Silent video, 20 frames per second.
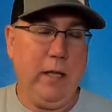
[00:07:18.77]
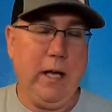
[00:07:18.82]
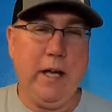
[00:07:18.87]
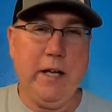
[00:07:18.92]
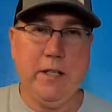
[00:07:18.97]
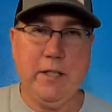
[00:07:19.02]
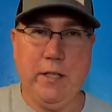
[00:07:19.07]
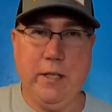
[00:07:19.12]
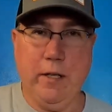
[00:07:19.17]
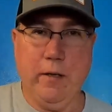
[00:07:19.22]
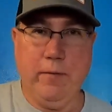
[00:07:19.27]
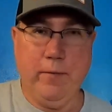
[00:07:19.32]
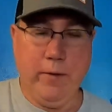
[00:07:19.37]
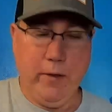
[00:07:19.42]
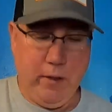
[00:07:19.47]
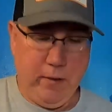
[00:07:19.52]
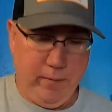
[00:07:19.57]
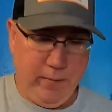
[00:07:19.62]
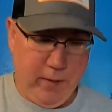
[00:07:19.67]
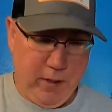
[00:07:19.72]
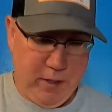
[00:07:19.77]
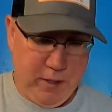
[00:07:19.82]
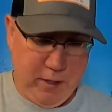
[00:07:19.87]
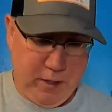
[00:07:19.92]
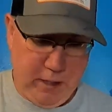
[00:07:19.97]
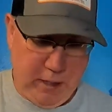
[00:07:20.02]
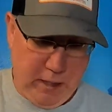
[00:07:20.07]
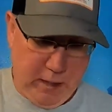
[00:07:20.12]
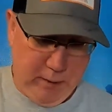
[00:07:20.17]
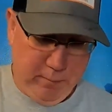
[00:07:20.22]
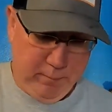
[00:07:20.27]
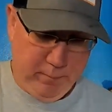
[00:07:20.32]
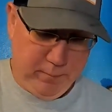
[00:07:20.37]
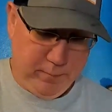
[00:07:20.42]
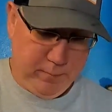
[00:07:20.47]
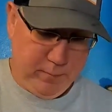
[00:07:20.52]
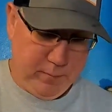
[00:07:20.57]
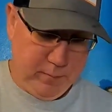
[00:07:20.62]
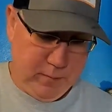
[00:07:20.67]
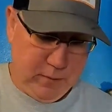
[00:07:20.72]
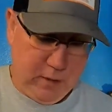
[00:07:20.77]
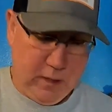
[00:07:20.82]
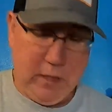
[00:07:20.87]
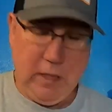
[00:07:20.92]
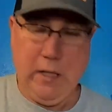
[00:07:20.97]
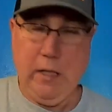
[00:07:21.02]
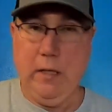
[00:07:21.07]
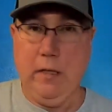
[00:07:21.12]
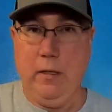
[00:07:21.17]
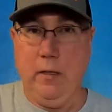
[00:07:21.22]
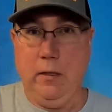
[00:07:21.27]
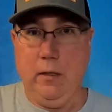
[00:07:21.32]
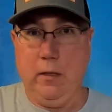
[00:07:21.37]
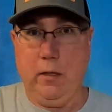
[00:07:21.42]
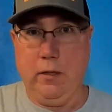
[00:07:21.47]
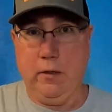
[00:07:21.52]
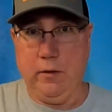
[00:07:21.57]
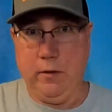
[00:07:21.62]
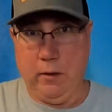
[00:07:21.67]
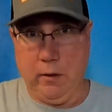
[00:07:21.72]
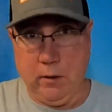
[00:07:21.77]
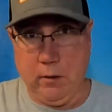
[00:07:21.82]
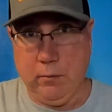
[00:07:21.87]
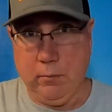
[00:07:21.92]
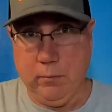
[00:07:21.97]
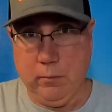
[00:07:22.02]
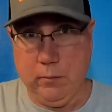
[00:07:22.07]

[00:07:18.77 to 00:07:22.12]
last year for the first time, because of